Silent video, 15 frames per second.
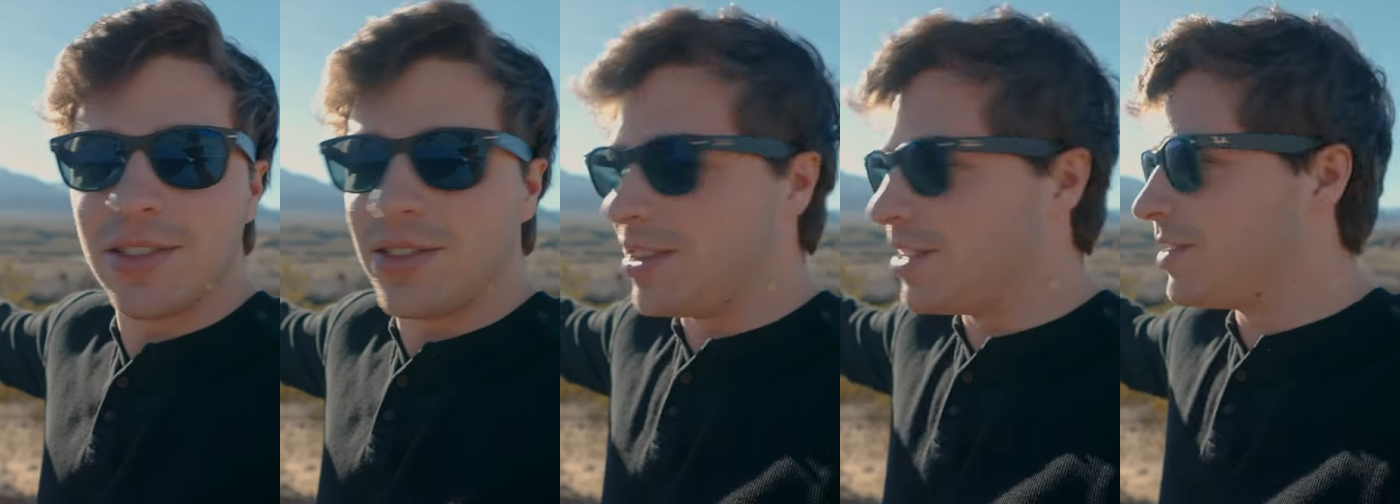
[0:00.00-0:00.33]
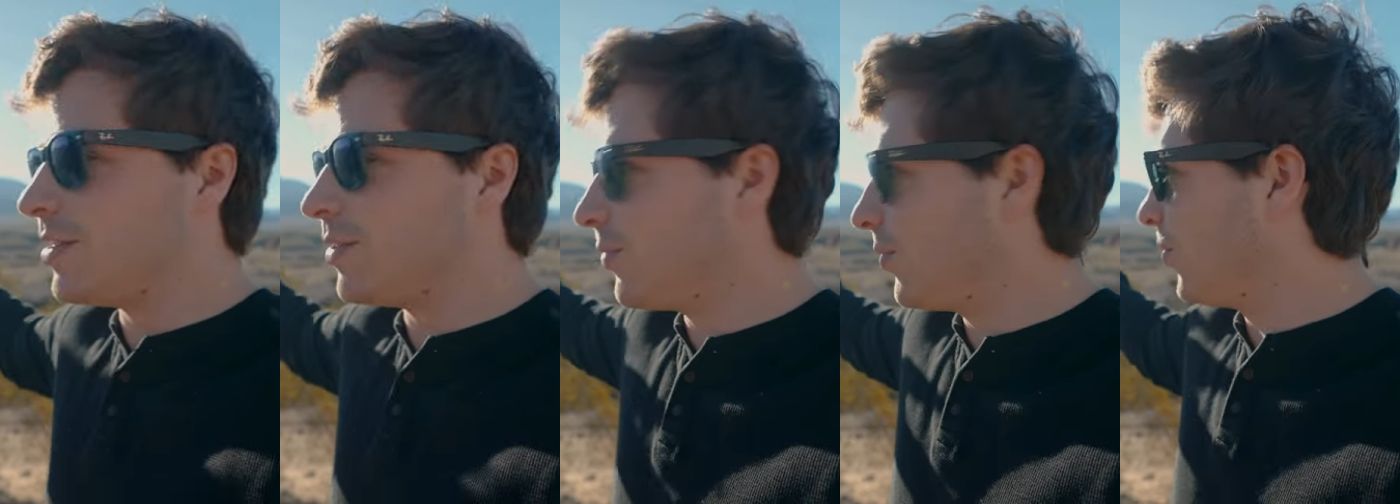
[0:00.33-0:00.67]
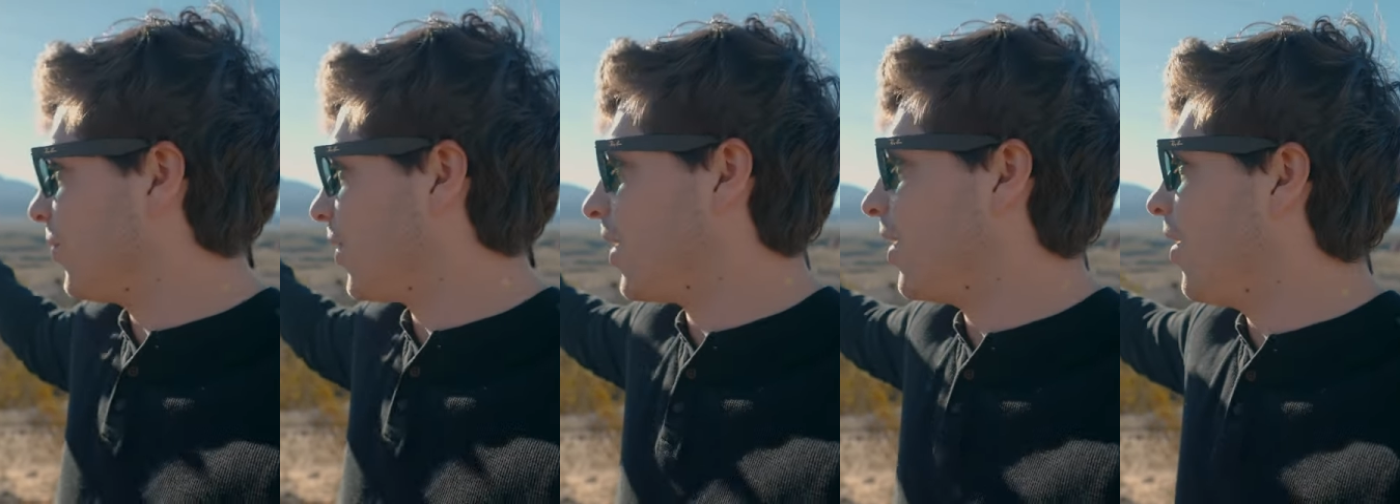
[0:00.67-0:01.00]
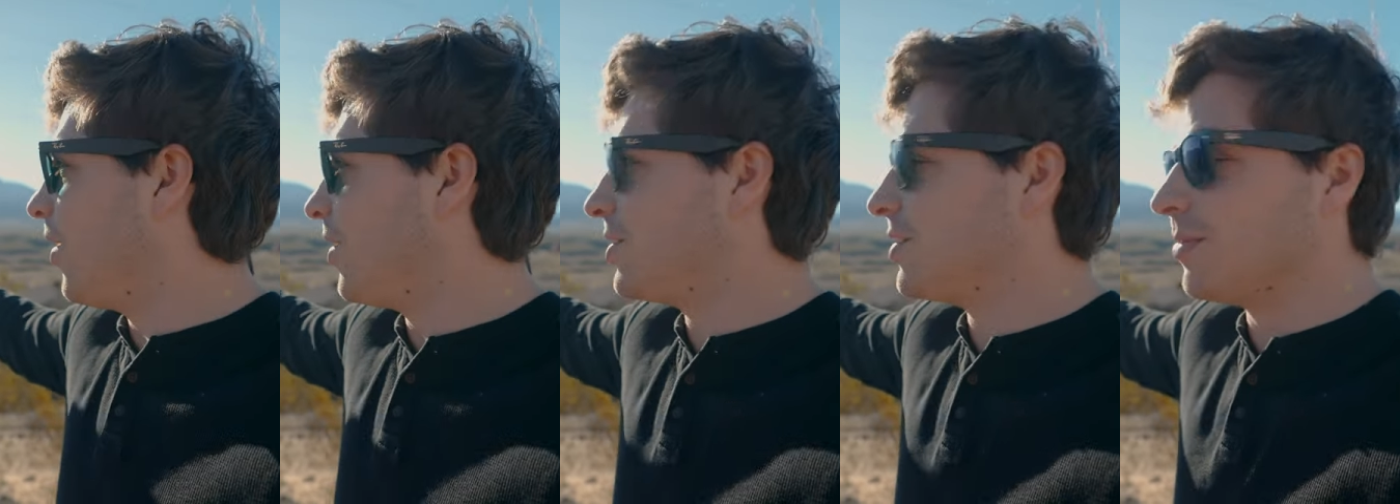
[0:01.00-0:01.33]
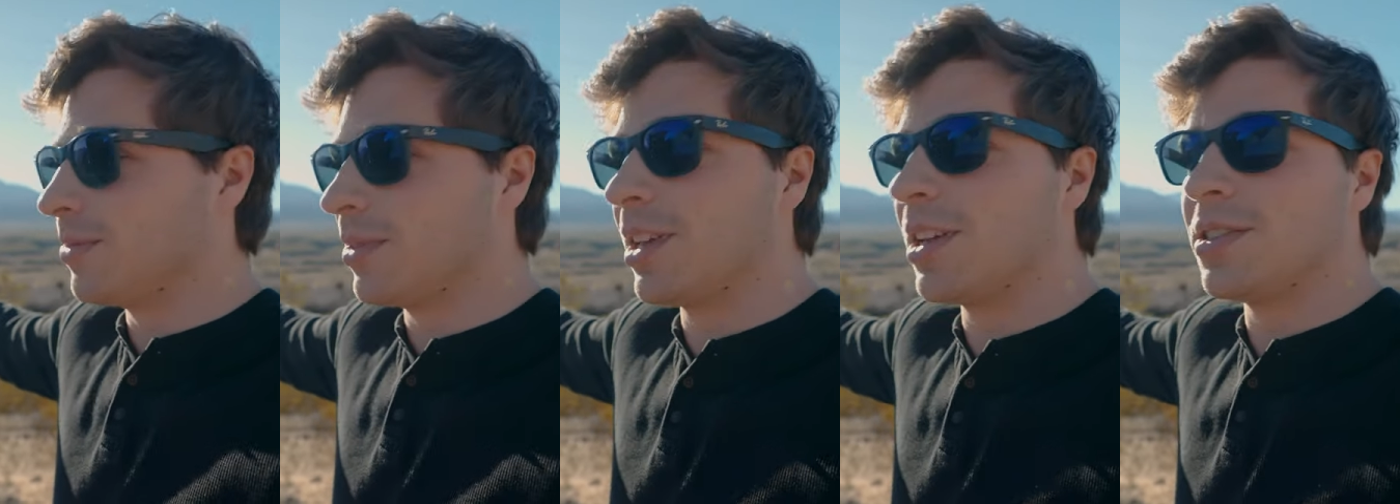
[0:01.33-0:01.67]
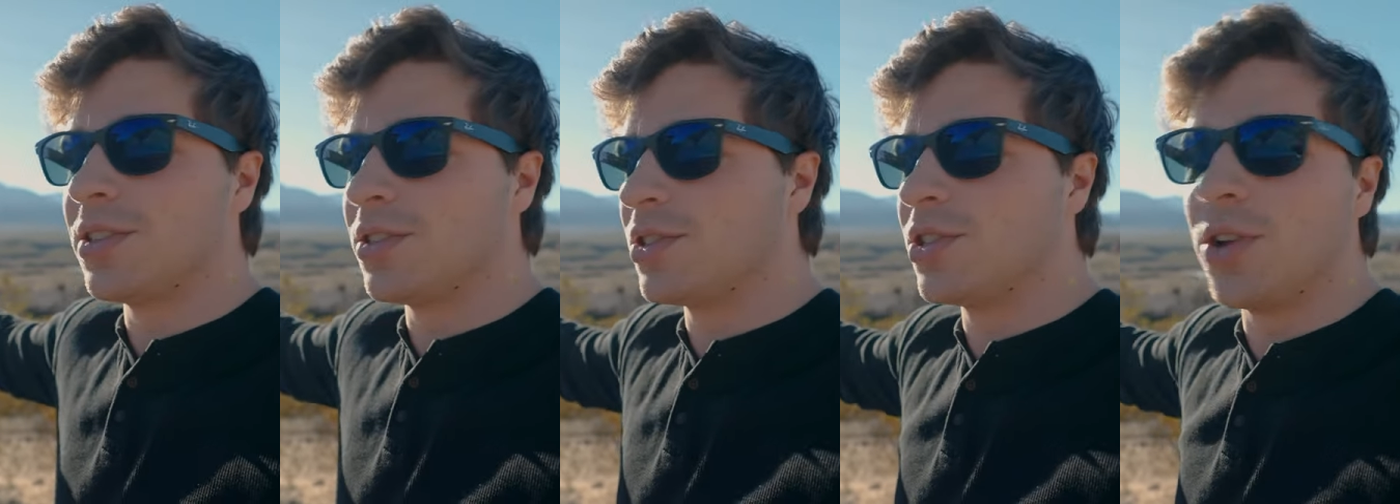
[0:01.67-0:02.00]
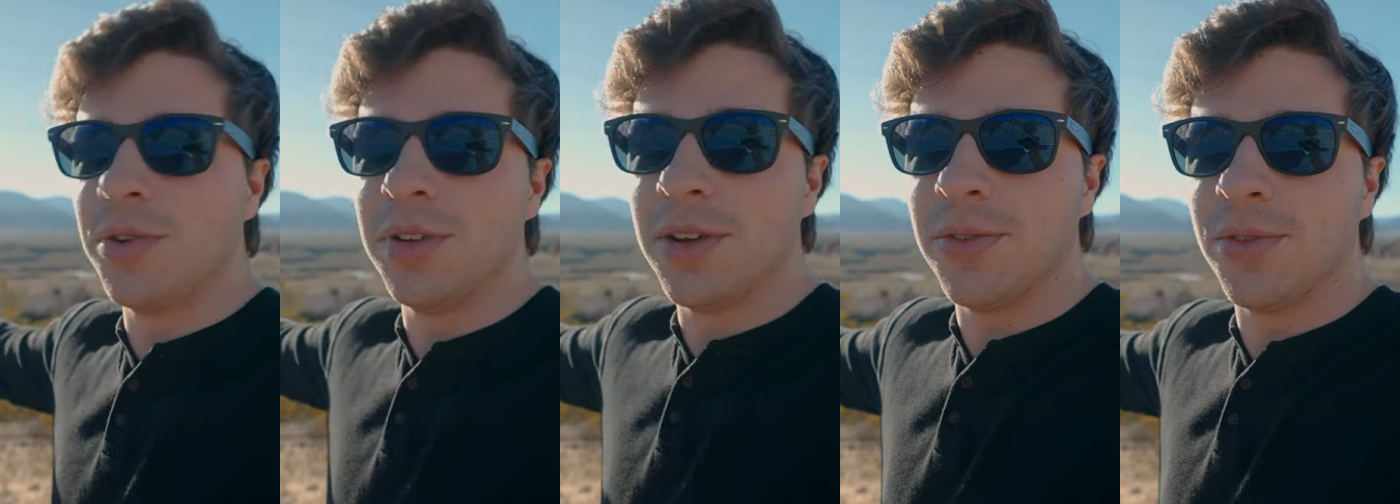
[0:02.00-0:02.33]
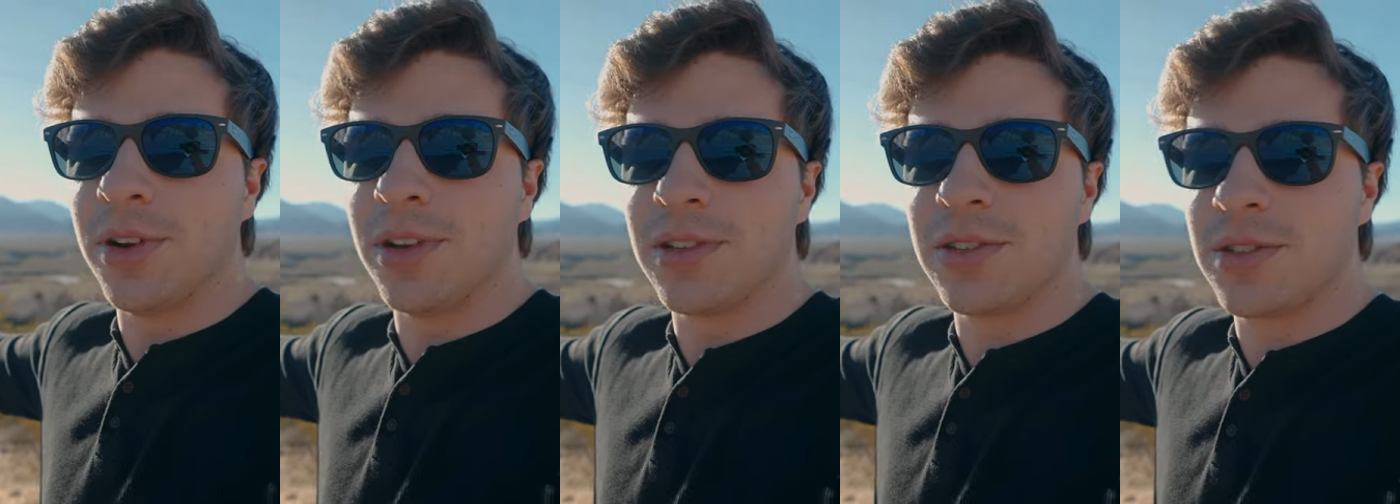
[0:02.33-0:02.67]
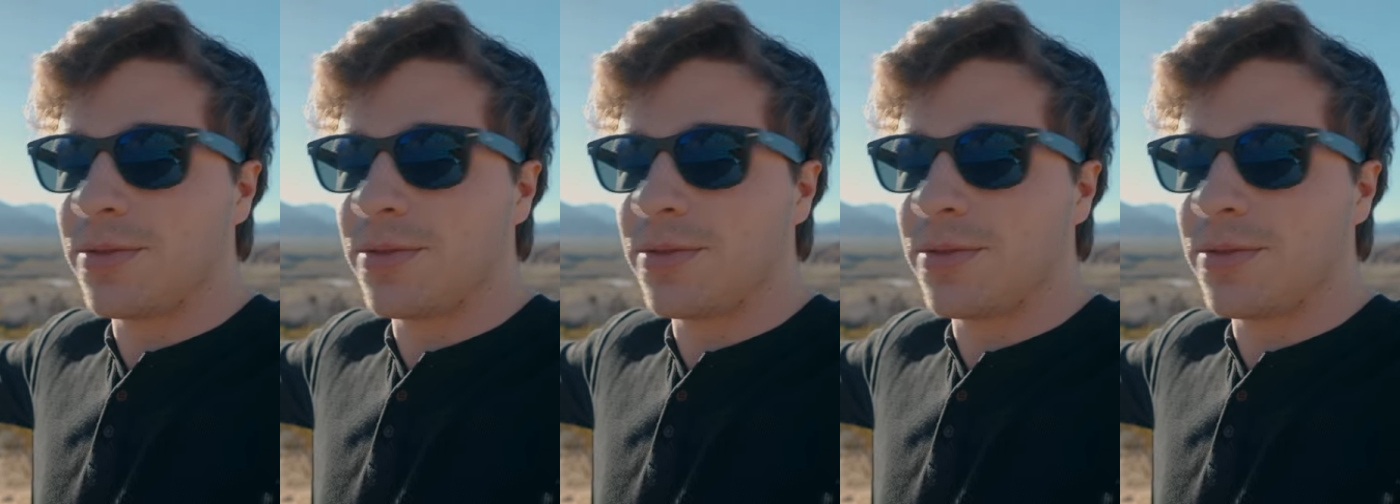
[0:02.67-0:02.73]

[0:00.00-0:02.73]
freaking awesome because it's so different.